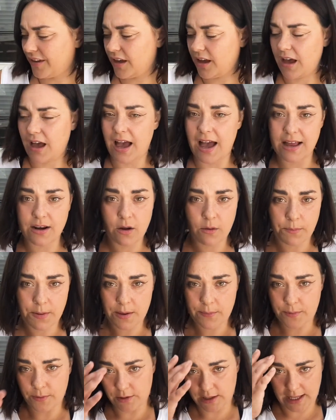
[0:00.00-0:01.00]
I know
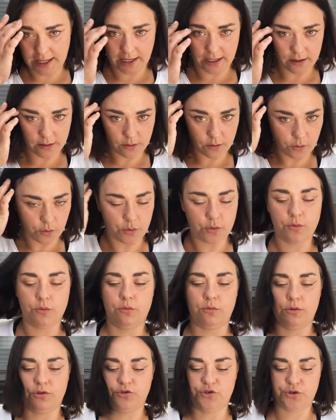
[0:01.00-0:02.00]
people like who
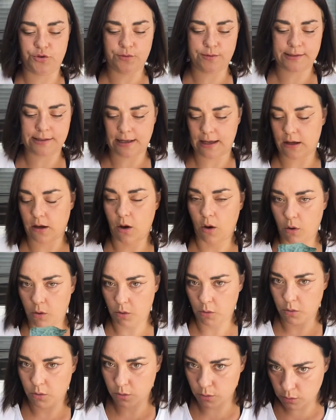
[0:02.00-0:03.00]
will juice like a
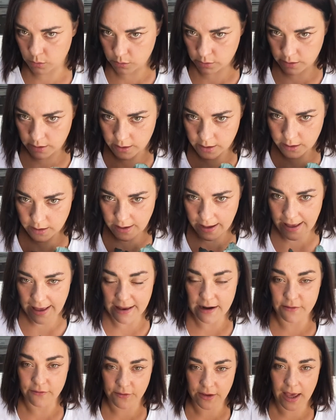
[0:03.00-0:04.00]
whole
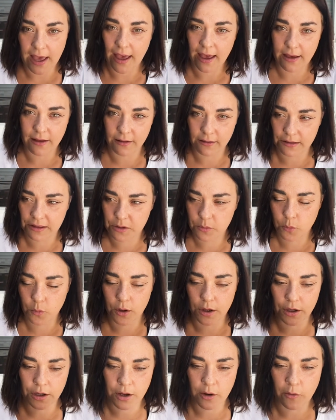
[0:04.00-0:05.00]
head of kale in
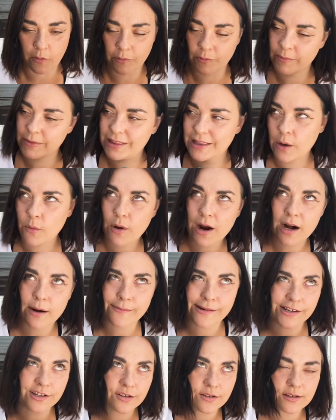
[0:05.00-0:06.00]
one go and be like, why are
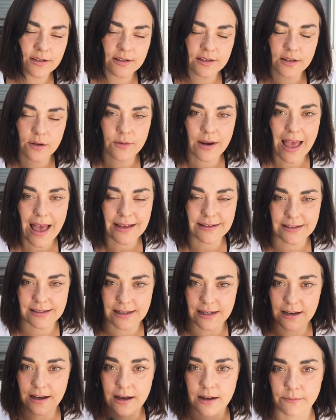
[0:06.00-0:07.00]
my juices so
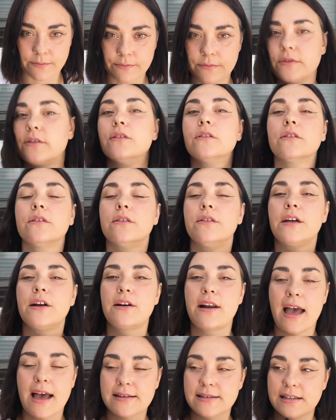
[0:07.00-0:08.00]
nasty? They're
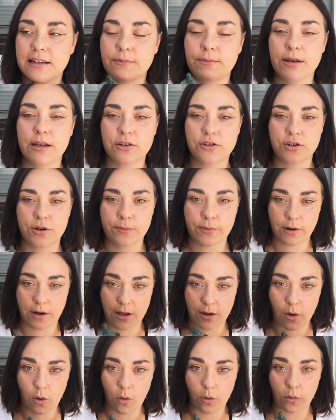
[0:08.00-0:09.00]
nasty because you're
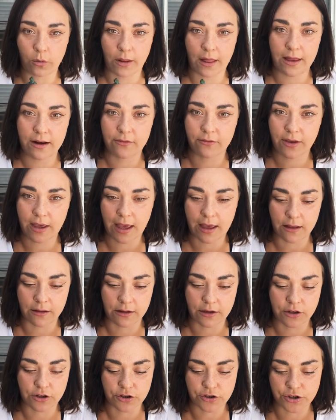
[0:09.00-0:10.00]
putting a whole head of kale
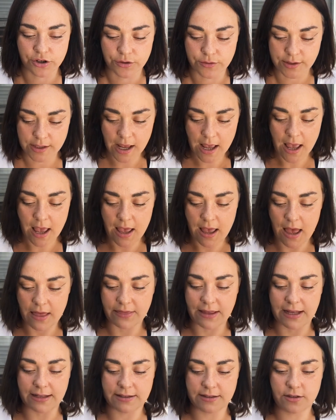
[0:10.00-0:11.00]
in your juice.
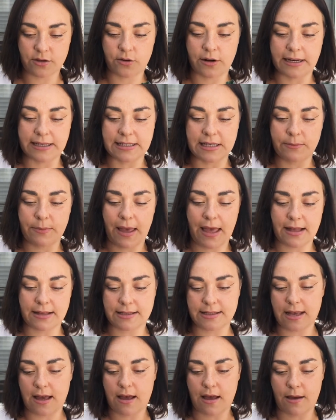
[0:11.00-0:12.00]
That's crazy
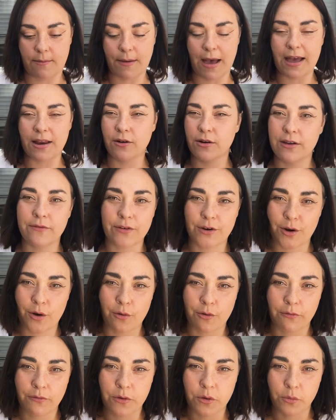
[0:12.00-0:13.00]
pants. I don't even
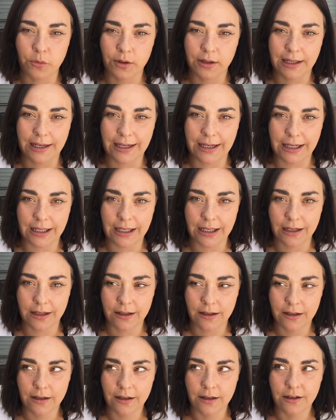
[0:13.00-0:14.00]
know if you really need
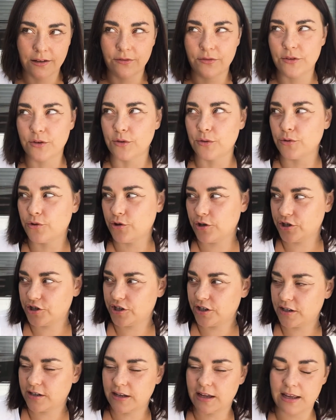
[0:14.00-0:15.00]
the
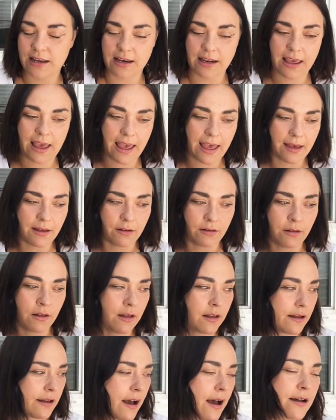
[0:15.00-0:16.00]
nutrition in kale
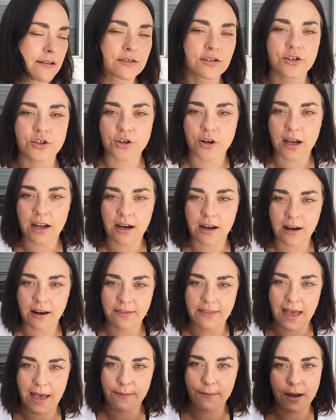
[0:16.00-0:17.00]

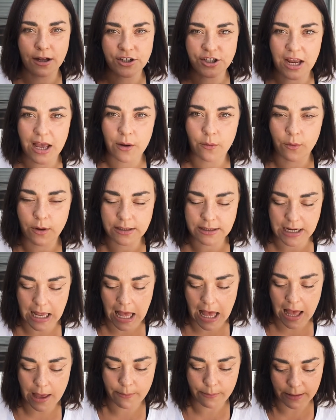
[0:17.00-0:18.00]
concentrated that much at one
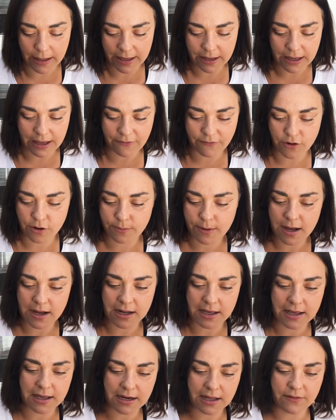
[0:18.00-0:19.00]
time, like if your
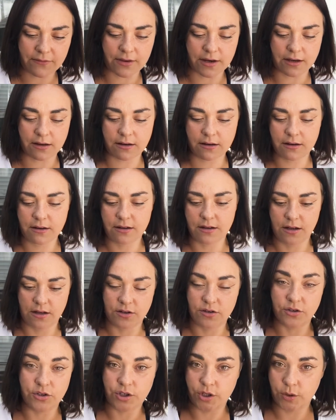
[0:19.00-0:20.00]
body can even
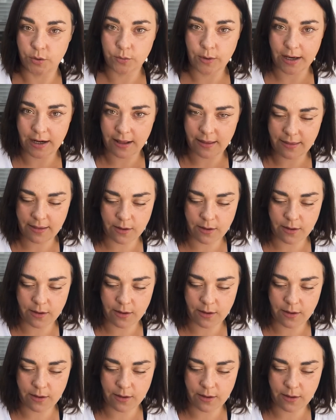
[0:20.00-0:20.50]
do anything